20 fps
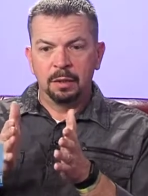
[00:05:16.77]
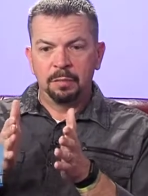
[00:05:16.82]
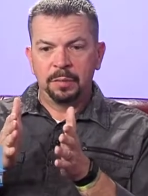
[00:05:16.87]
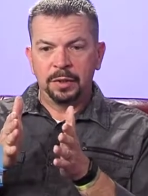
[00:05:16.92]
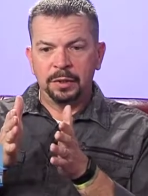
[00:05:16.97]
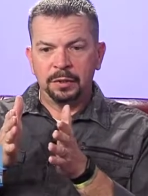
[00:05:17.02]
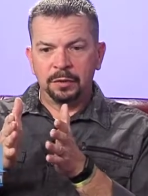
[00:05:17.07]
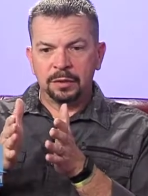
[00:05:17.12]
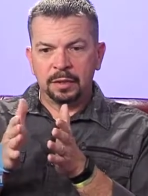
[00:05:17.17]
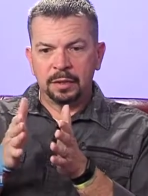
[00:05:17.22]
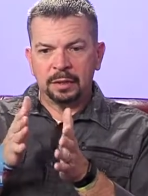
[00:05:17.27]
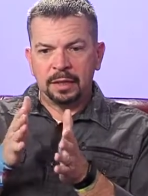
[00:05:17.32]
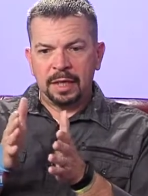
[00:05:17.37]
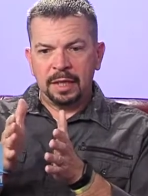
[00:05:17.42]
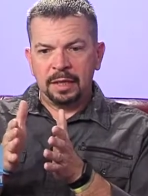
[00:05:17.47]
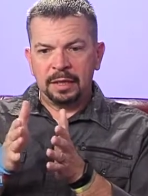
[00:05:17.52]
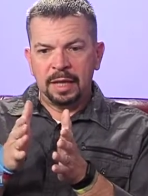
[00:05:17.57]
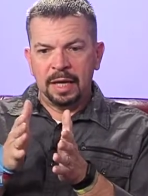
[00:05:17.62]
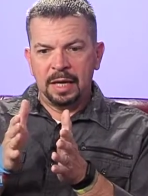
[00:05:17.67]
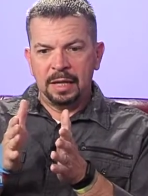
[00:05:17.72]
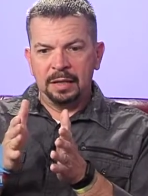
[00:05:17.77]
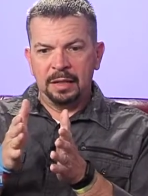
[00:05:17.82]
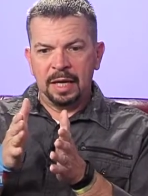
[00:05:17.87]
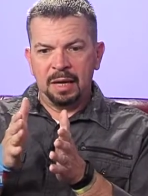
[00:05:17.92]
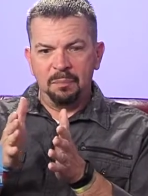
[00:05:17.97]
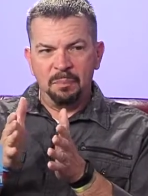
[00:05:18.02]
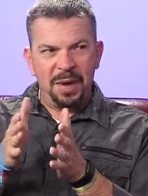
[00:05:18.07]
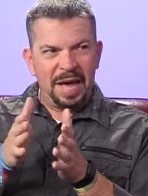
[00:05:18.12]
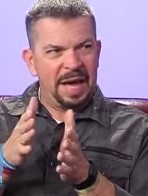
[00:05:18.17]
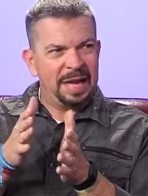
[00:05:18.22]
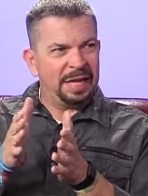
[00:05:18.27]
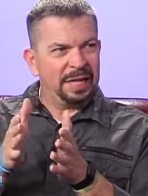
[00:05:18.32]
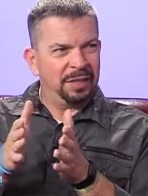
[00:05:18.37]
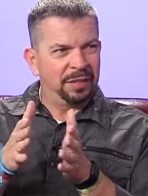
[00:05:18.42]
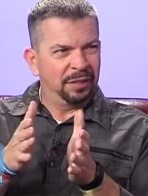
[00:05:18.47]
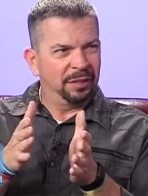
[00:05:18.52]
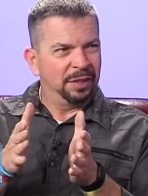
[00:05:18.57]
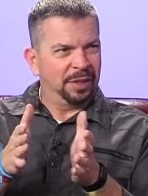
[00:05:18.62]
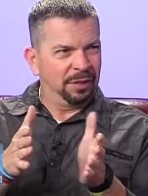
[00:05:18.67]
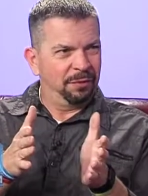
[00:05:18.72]
But there's a lot of that, that baggage,
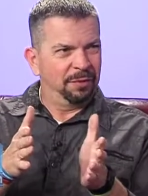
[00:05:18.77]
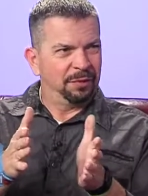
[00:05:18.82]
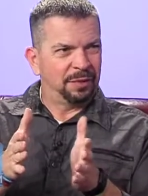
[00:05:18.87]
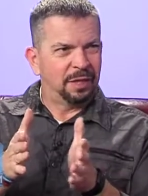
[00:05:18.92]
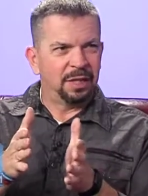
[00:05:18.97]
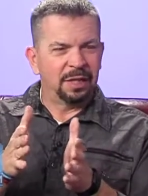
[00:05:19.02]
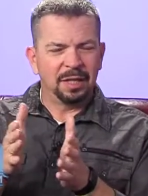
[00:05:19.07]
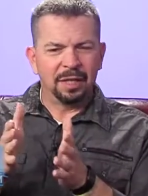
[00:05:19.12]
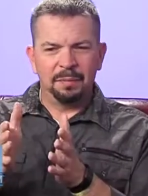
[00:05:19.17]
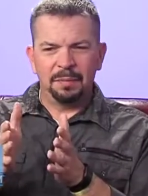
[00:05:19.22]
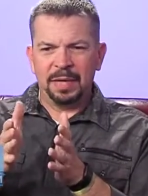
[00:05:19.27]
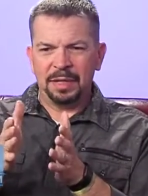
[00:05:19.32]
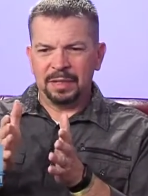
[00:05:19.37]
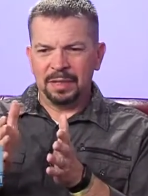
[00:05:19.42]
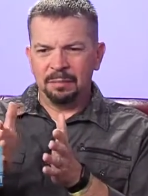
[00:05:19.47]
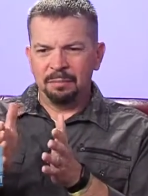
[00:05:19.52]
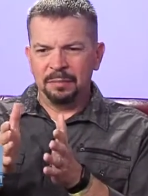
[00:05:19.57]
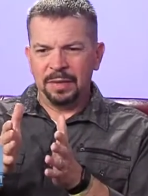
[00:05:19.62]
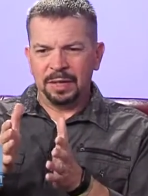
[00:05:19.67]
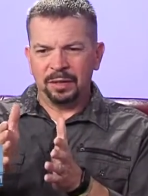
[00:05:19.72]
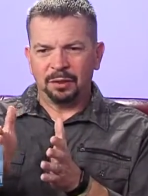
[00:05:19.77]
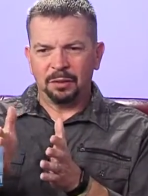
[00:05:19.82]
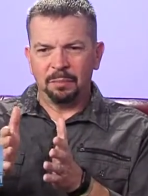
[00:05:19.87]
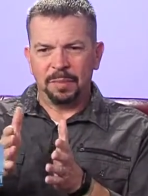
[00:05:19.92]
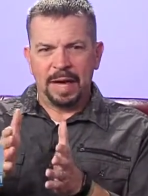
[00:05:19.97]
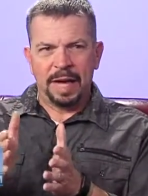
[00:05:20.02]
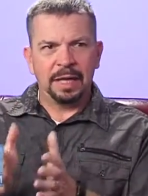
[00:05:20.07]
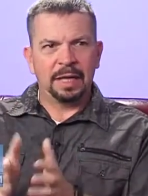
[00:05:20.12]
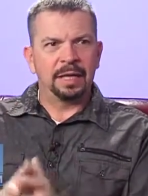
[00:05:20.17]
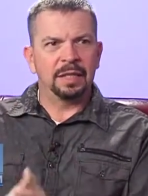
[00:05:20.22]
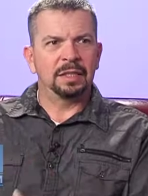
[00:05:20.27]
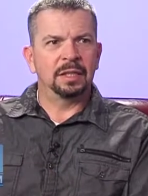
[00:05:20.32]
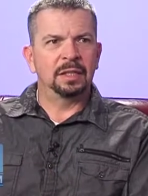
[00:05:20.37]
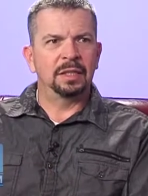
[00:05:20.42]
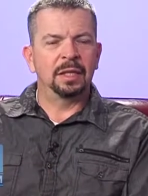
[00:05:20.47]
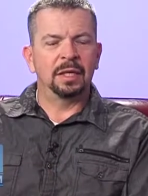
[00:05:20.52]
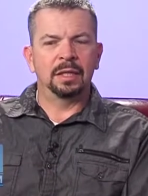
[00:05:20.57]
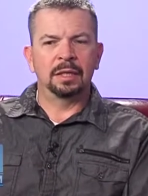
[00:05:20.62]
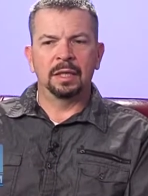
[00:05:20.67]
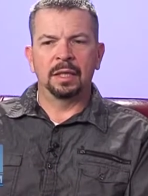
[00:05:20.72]
like you were mm-hmm. talking about, the mental baggage.
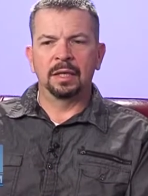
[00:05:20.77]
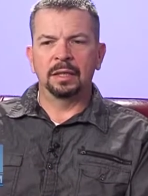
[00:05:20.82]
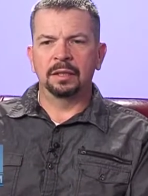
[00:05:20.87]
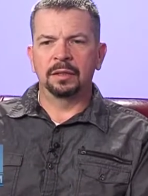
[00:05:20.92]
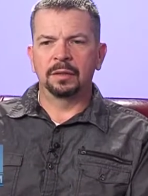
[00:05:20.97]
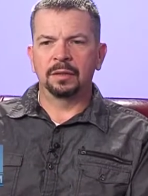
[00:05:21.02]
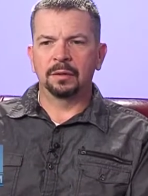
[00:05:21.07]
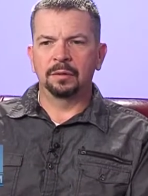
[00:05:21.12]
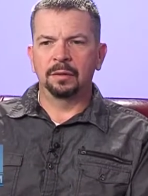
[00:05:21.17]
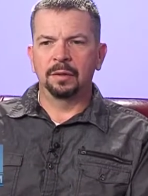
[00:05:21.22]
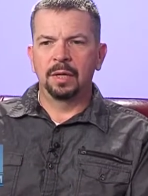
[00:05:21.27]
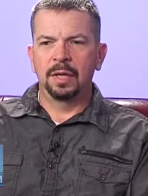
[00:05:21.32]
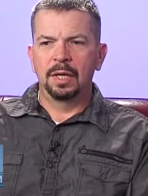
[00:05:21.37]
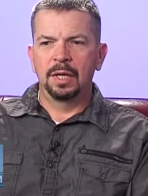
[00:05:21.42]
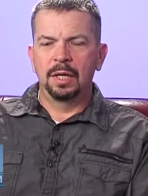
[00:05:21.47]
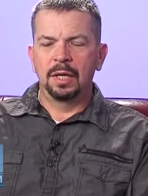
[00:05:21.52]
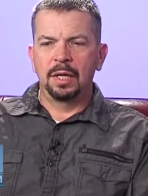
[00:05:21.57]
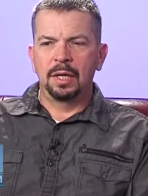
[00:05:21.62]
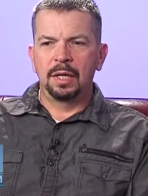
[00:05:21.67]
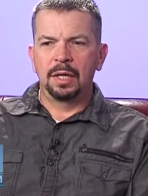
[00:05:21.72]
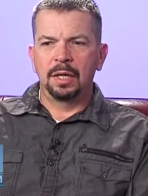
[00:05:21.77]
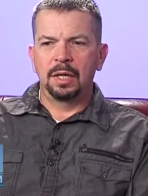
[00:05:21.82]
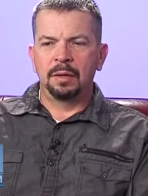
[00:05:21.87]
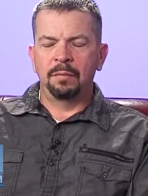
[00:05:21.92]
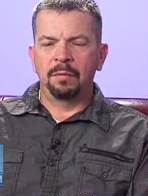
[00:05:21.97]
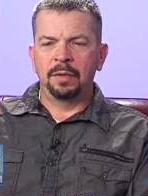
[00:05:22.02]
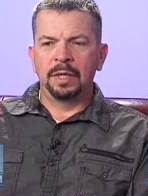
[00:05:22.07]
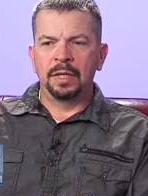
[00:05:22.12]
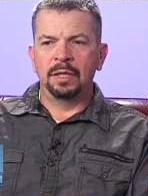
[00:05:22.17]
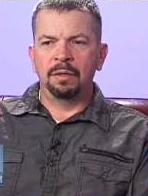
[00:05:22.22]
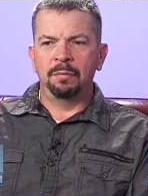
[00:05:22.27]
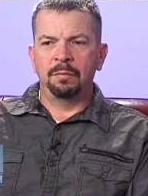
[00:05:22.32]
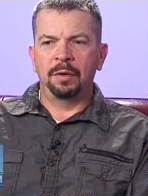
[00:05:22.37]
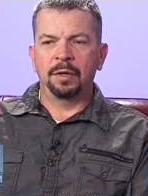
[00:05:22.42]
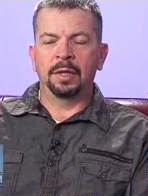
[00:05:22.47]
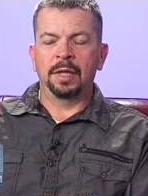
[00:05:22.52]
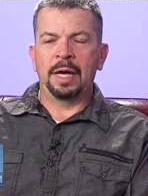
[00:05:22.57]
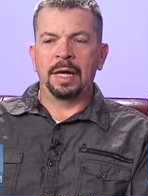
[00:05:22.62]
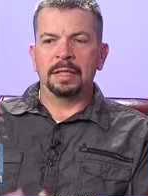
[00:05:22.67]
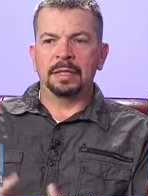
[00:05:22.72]
And, and, and so when he
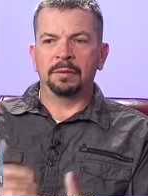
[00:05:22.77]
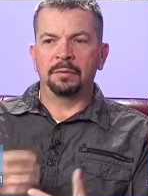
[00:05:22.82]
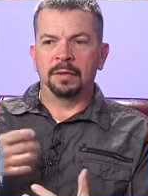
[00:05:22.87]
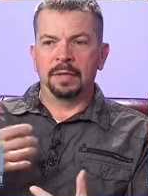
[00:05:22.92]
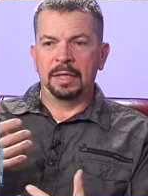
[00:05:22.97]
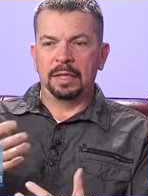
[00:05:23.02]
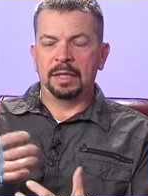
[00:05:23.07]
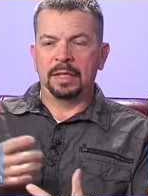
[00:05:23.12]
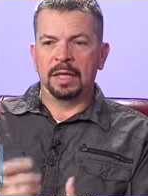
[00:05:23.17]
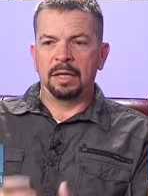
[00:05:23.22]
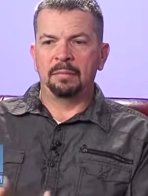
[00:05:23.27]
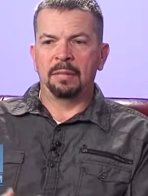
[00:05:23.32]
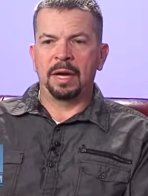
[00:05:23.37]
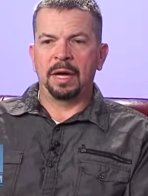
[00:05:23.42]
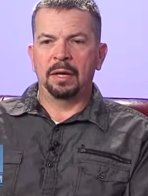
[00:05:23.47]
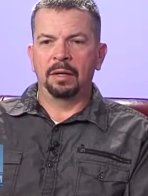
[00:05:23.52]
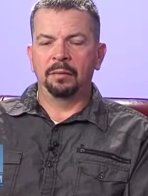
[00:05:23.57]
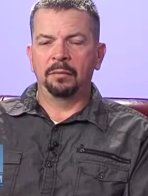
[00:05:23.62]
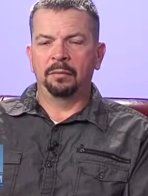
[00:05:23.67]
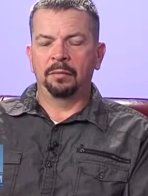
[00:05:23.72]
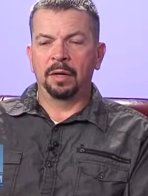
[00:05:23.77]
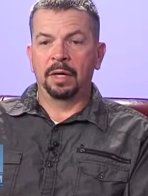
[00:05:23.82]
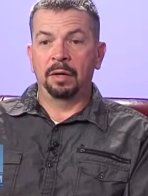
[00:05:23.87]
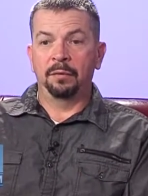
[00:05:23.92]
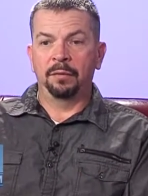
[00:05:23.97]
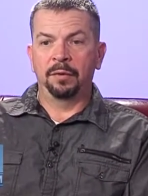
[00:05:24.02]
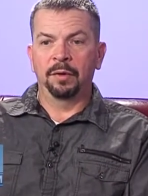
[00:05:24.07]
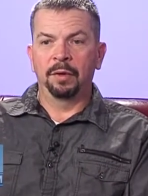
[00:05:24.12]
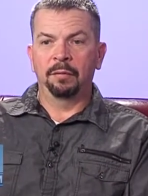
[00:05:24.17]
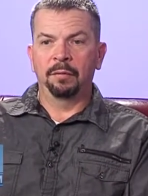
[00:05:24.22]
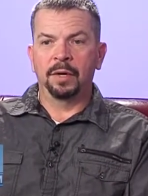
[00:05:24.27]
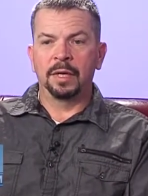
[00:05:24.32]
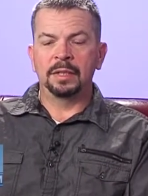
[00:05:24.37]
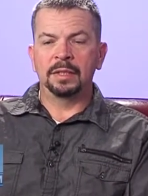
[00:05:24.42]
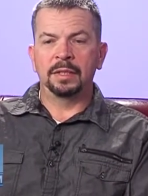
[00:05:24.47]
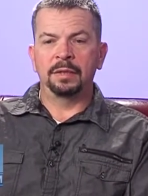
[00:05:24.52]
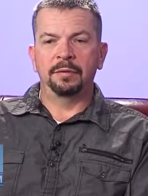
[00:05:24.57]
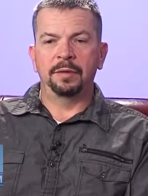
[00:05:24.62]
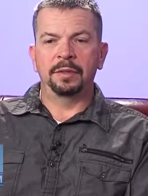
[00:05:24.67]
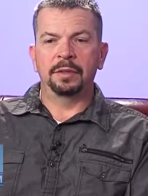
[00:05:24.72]
realized, when he came out of whatever it was,
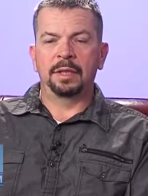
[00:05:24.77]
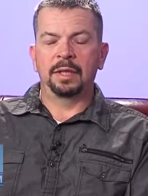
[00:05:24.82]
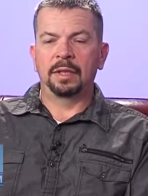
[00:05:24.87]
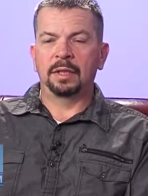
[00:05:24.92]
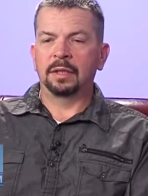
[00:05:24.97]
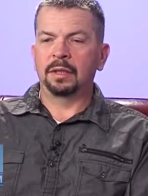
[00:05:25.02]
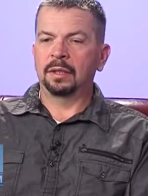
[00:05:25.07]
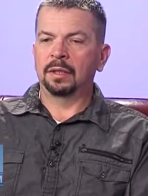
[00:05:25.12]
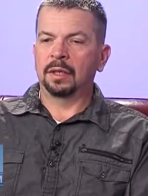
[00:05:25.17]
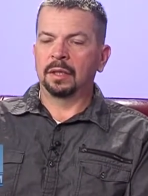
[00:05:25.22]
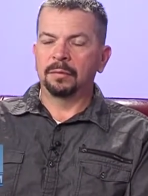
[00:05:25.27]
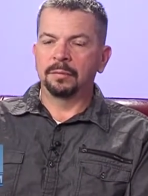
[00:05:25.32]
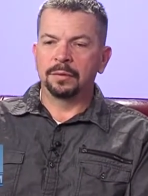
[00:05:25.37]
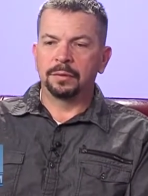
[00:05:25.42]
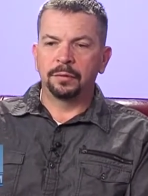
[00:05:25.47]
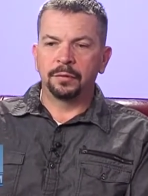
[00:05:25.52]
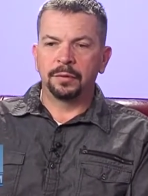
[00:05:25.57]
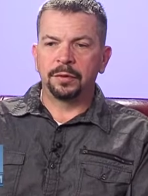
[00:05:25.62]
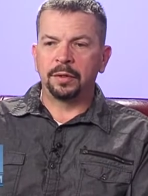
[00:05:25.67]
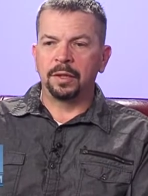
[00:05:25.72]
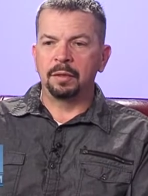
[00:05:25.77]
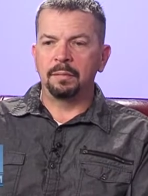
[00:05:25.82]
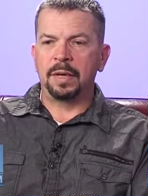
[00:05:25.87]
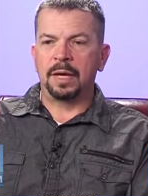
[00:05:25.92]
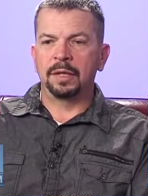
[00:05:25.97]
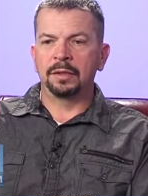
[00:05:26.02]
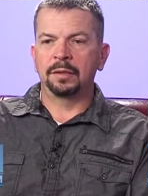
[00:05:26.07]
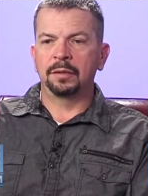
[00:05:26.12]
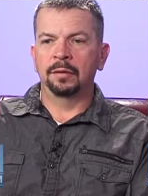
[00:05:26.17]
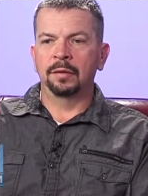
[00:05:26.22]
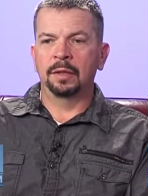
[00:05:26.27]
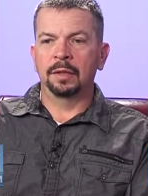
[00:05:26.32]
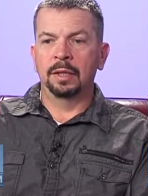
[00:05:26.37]
he was like, I'm so sorry, Pastor.